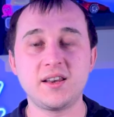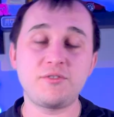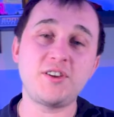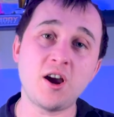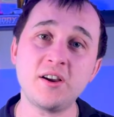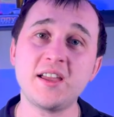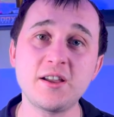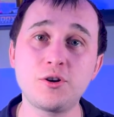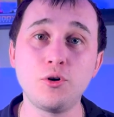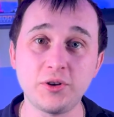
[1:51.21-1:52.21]
Now, if you can't get a
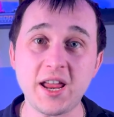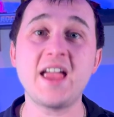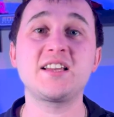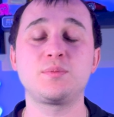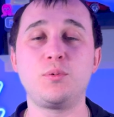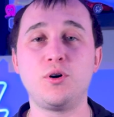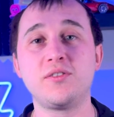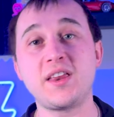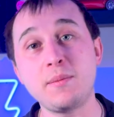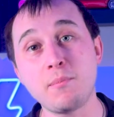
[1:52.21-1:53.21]
good
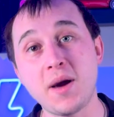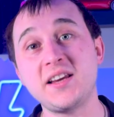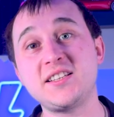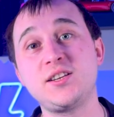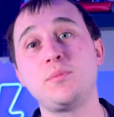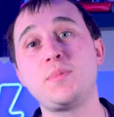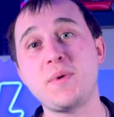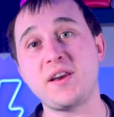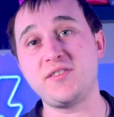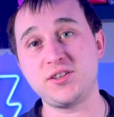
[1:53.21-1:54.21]
export, then it might still be
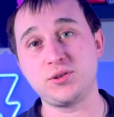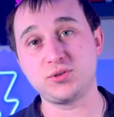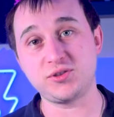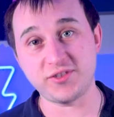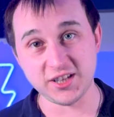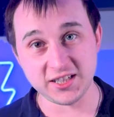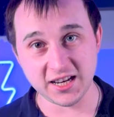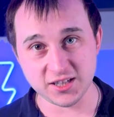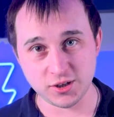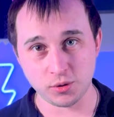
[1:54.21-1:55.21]
beneficial to, for you to
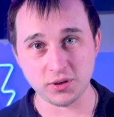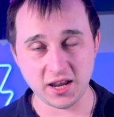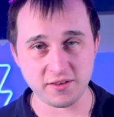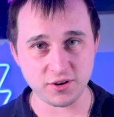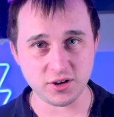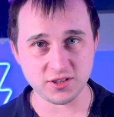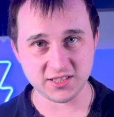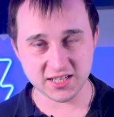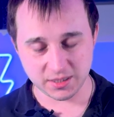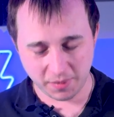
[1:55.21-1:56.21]
get a solar diversion
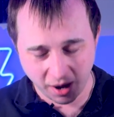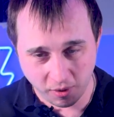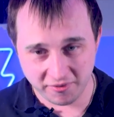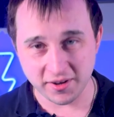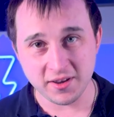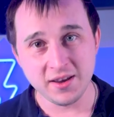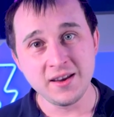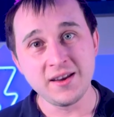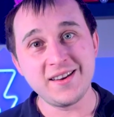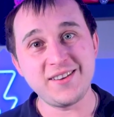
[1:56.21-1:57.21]
system. However,
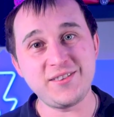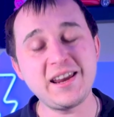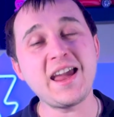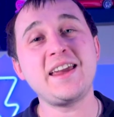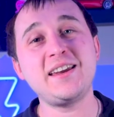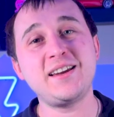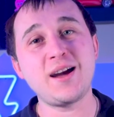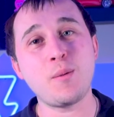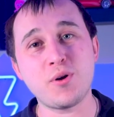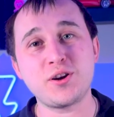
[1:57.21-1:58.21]
if you're getting
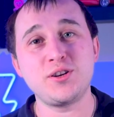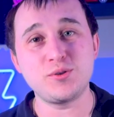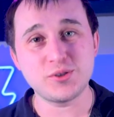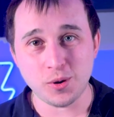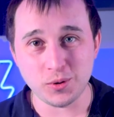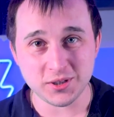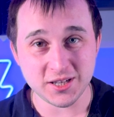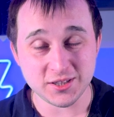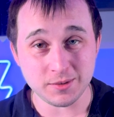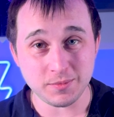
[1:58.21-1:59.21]
a brand new solar
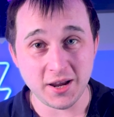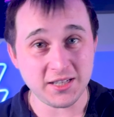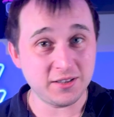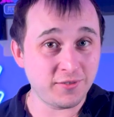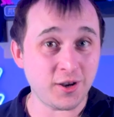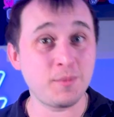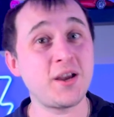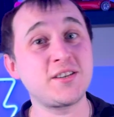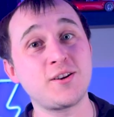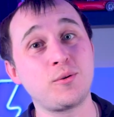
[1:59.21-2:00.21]
system, and you can follow
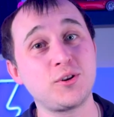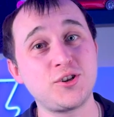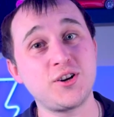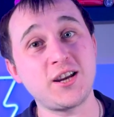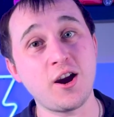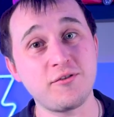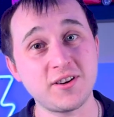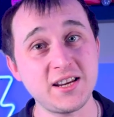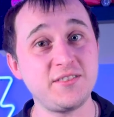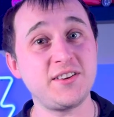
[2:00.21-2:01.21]
my solar journey over
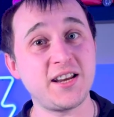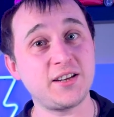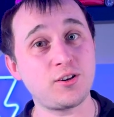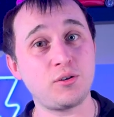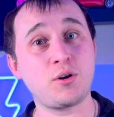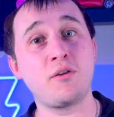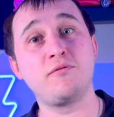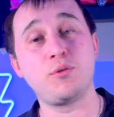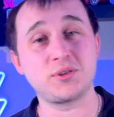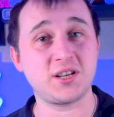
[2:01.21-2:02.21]
at evnick.com
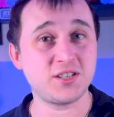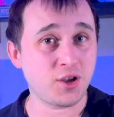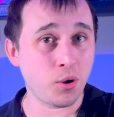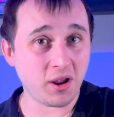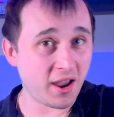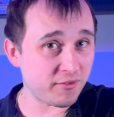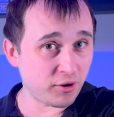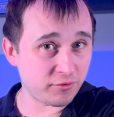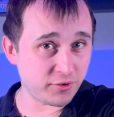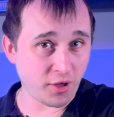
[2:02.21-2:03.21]
forward solar, I've
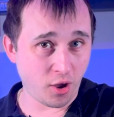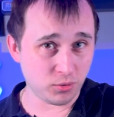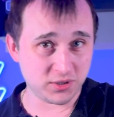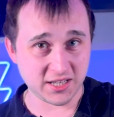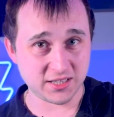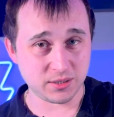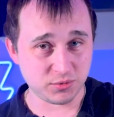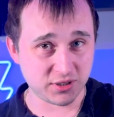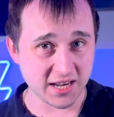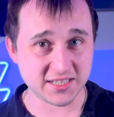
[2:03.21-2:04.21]
gone through the whole
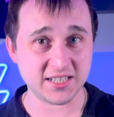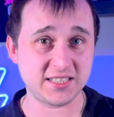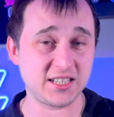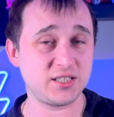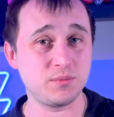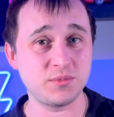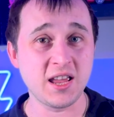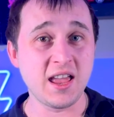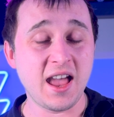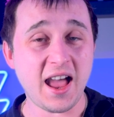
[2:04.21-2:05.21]
systems, testing systems,
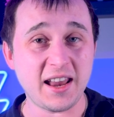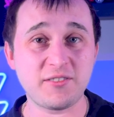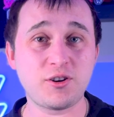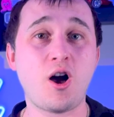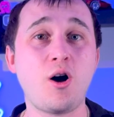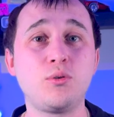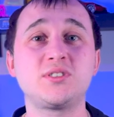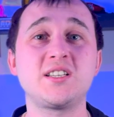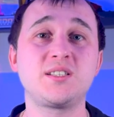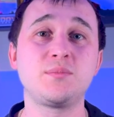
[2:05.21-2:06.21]
and I've got a whole
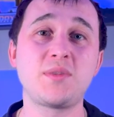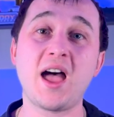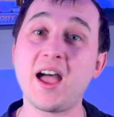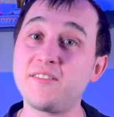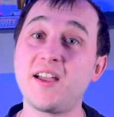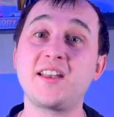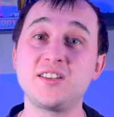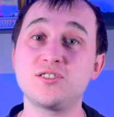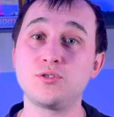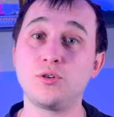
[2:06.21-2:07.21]
system that I've had
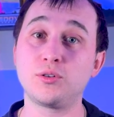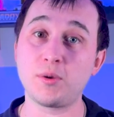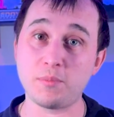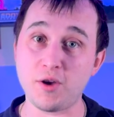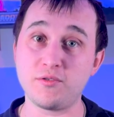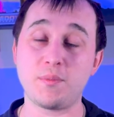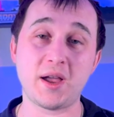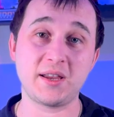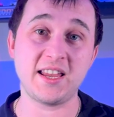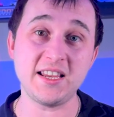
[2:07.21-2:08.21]
installed over
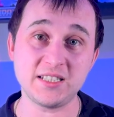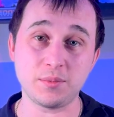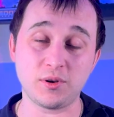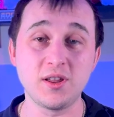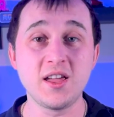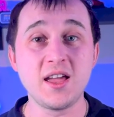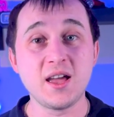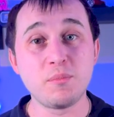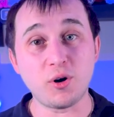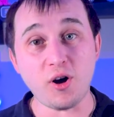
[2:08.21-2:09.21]
by Heatable.
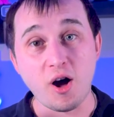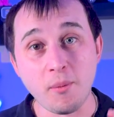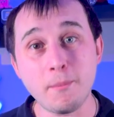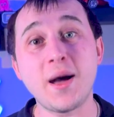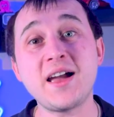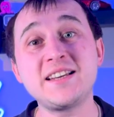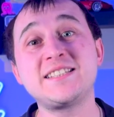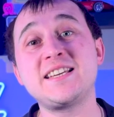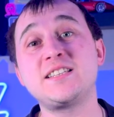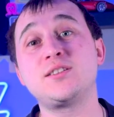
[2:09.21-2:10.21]
But on my
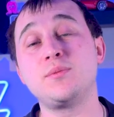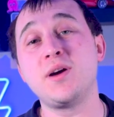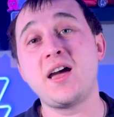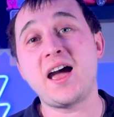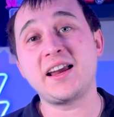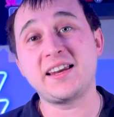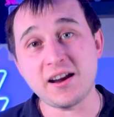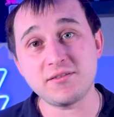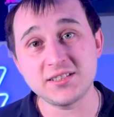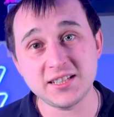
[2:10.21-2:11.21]
system, I
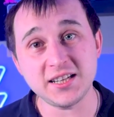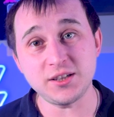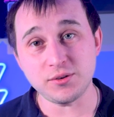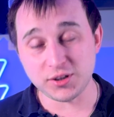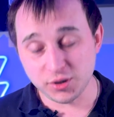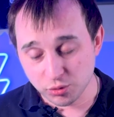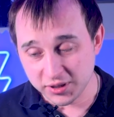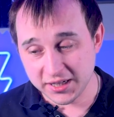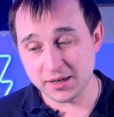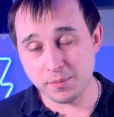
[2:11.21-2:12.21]
guarantee you that you'll
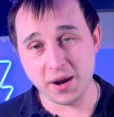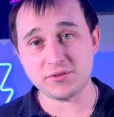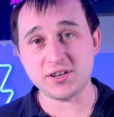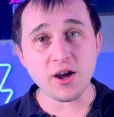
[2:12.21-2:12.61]
need a battery.